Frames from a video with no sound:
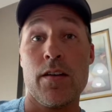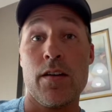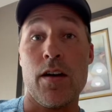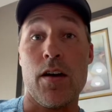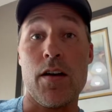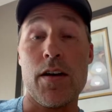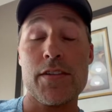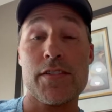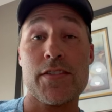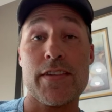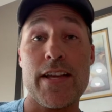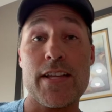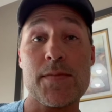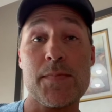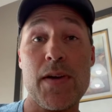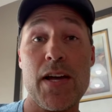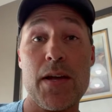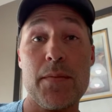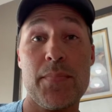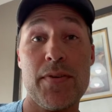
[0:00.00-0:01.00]
All right, so that's
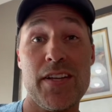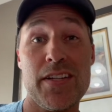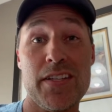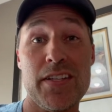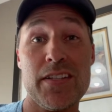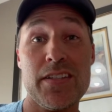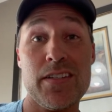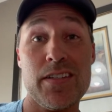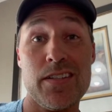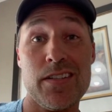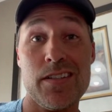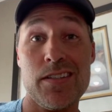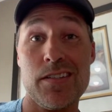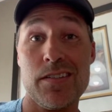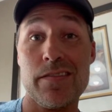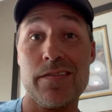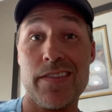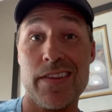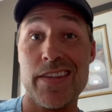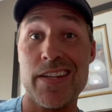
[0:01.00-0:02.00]
my opinion
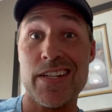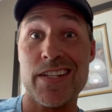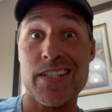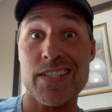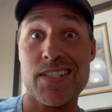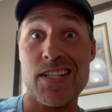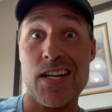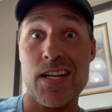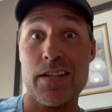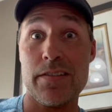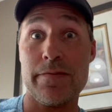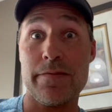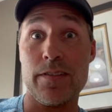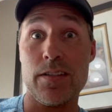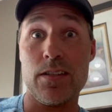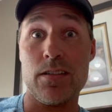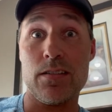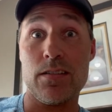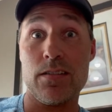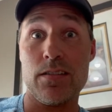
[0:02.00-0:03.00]
of the design
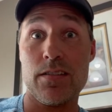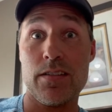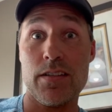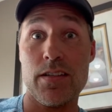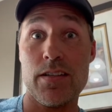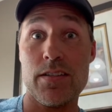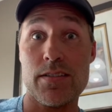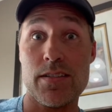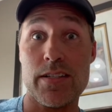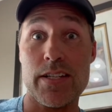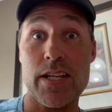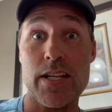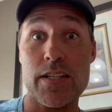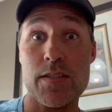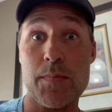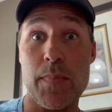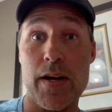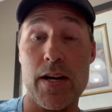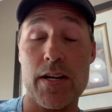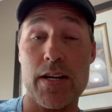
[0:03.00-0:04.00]
flaw on these
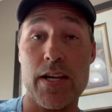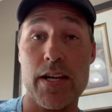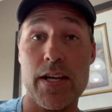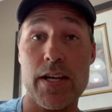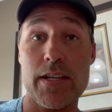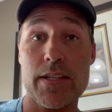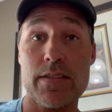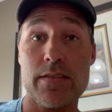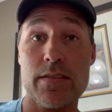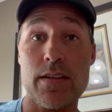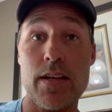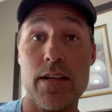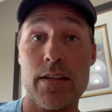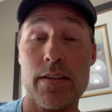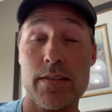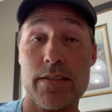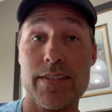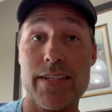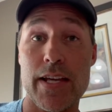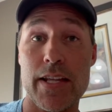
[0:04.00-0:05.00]
Adidas Barricade
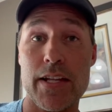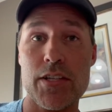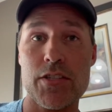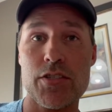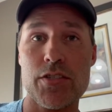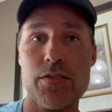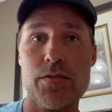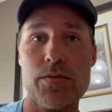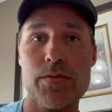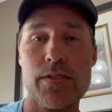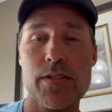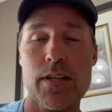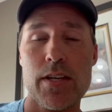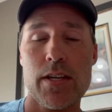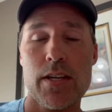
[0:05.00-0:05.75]
tennis shoes.